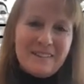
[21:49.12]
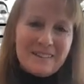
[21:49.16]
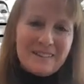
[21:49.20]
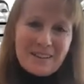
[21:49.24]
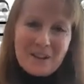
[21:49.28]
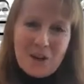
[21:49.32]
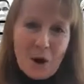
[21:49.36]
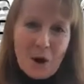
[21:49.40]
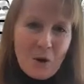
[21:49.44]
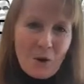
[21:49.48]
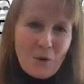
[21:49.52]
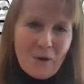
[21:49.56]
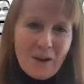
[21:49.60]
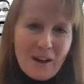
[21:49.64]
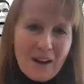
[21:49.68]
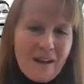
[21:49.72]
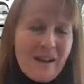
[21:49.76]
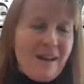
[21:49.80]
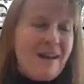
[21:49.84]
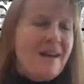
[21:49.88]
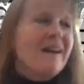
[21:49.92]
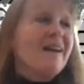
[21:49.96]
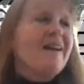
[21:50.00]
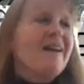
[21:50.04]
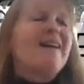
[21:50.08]
Go.
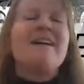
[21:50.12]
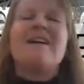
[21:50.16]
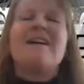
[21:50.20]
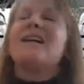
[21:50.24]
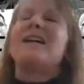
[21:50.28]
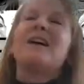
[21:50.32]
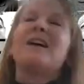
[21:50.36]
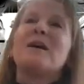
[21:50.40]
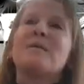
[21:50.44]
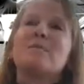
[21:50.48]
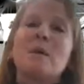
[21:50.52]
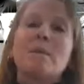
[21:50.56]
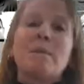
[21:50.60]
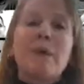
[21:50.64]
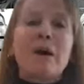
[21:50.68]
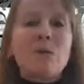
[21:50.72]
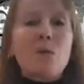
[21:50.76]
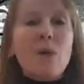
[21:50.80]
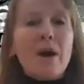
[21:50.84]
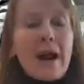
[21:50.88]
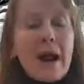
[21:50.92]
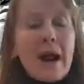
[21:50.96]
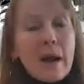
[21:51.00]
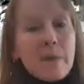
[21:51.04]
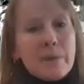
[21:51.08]

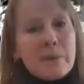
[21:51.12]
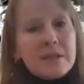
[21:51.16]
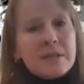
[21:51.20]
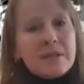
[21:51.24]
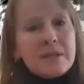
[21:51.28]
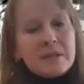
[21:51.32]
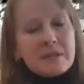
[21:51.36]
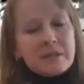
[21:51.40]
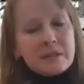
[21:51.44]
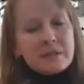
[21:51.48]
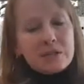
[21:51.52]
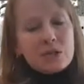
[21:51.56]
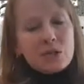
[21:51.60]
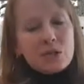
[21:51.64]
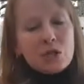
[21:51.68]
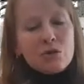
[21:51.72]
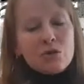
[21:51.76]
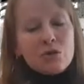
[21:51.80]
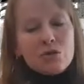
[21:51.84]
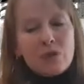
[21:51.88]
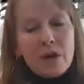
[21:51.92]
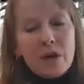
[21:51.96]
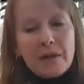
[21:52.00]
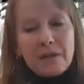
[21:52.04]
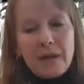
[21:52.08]
But what happens is
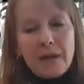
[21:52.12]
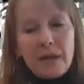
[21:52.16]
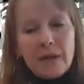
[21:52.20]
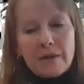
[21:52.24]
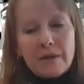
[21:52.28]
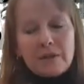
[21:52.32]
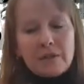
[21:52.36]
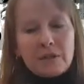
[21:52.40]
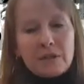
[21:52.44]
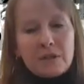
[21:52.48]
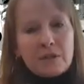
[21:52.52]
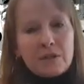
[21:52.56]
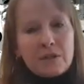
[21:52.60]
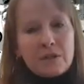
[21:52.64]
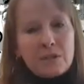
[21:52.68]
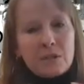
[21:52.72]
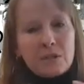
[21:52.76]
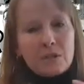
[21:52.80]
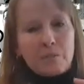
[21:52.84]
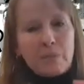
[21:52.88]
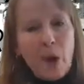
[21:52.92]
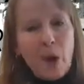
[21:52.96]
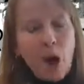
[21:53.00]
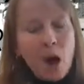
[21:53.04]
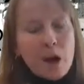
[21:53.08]
too, that they have
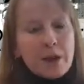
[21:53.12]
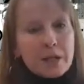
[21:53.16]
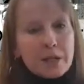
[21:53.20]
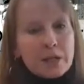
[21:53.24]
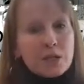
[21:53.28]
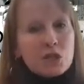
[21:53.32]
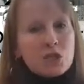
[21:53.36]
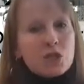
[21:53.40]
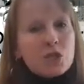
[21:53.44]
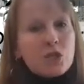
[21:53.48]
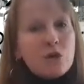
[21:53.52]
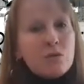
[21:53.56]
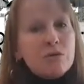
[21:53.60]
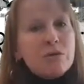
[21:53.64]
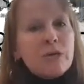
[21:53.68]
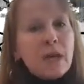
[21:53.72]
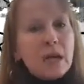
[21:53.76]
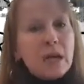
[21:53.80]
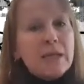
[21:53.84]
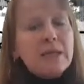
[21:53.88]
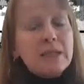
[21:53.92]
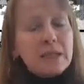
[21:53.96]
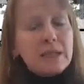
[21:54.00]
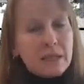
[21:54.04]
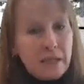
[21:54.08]
bonded so
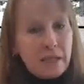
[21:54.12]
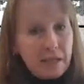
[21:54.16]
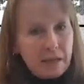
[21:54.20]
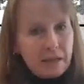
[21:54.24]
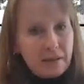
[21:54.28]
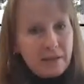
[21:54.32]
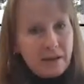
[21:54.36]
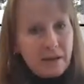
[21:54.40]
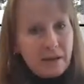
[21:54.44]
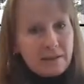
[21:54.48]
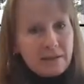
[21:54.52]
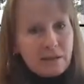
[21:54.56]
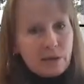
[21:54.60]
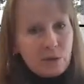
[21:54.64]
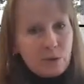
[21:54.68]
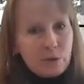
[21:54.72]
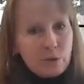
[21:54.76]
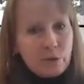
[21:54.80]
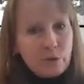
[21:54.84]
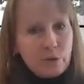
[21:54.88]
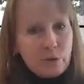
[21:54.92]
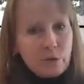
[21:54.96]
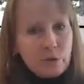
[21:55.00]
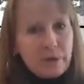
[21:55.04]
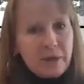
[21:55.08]
tightly as a
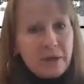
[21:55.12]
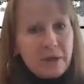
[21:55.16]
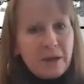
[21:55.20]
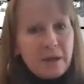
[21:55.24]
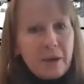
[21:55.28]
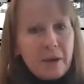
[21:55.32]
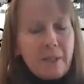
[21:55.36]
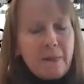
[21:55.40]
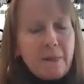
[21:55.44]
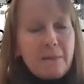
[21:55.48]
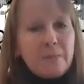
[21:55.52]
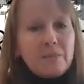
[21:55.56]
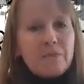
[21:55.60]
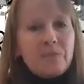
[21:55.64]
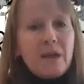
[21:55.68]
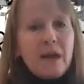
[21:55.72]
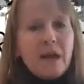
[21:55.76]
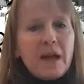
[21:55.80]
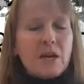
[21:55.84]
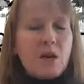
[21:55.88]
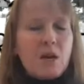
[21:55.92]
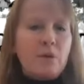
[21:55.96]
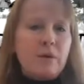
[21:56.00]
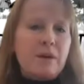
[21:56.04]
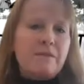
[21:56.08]
group
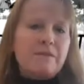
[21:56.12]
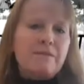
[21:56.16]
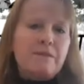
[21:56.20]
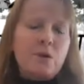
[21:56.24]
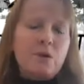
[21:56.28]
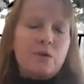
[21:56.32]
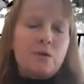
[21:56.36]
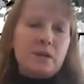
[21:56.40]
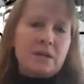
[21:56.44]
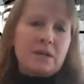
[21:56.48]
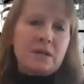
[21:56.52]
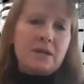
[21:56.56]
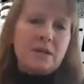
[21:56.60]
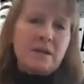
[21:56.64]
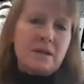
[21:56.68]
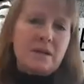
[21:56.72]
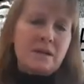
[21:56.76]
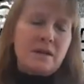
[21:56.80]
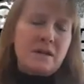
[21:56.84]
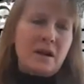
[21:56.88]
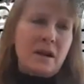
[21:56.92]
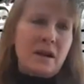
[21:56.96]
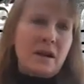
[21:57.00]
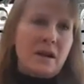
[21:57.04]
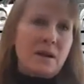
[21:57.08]
that going forward,
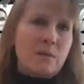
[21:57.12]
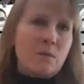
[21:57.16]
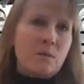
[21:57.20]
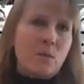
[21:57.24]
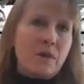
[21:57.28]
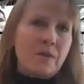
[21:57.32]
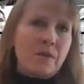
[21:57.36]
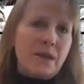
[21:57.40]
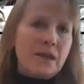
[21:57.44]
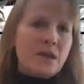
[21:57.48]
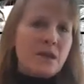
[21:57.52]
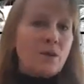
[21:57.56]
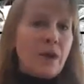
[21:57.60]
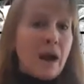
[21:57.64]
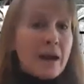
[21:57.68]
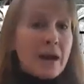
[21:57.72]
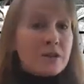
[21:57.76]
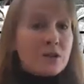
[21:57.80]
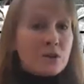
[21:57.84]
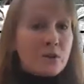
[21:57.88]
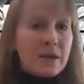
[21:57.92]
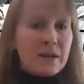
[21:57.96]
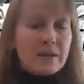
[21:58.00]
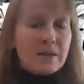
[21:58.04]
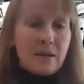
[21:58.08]
when they
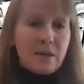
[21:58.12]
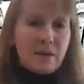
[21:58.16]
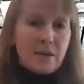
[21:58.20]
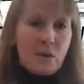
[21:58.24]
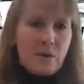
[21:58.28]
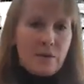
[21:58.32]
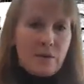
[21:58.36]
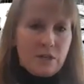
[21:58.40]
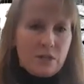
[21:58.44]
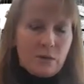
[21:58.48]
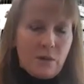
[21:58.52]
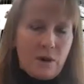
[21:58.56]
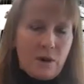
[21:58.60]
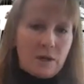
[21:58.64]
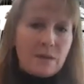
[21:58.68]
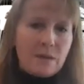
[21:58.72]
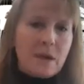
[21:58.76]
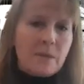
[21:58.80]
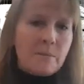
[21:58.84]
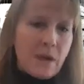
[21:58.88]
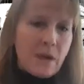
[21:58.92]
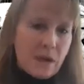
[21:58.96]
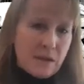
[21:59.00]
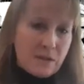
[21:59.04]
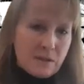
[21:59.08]
graduate, they go into our
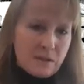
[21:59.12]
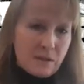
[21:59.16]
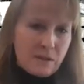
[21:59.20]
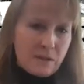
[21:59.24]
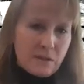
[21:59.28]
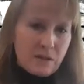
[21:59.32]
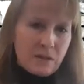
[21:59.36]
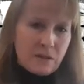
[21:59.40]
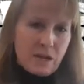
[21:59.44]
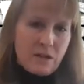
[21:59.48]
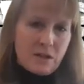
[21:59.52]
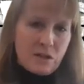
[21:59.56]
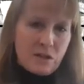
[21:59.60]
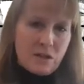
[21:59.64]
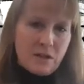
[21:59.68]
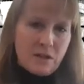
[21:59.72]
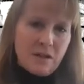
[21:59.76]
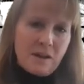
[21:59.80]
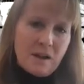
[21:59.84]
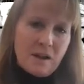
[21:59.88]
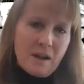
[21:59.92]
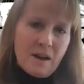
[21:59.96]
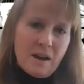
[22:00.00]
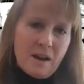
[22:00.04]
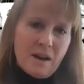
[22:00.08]
alumni
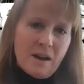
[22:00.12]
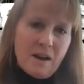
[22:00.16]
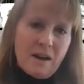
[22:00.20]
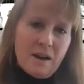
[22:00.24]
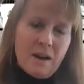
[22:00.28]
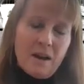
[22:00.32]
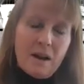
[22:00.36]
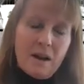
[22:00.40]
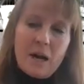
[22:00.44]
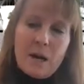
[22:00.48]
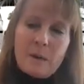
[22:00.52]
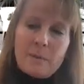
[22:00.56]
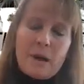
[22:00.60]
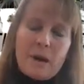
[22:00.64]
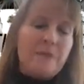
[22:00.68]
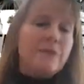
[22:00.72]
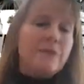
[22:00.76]
association. And